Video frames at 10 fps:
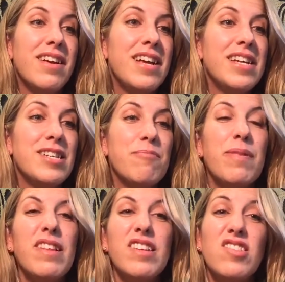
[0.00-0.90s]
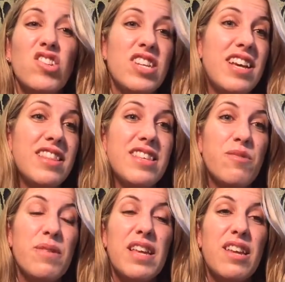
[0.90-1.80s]
And please share this
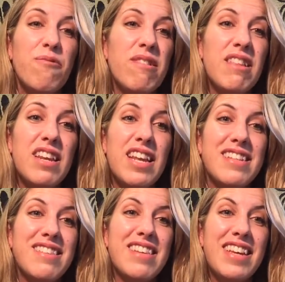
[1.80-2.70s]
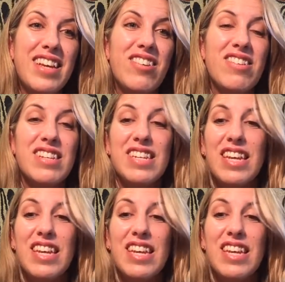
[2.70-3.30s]
with anyone that needs to hear it.